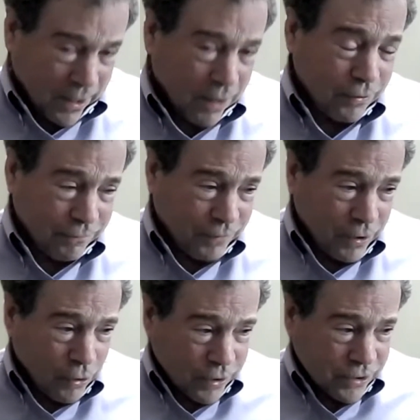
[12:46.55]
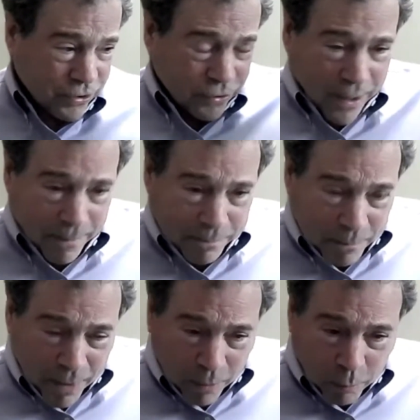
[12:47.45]
I don't know if you know this or not,
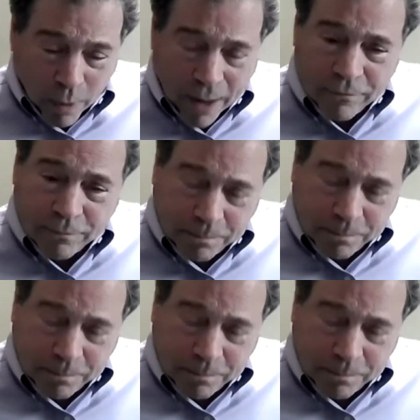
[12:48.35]
but my wife,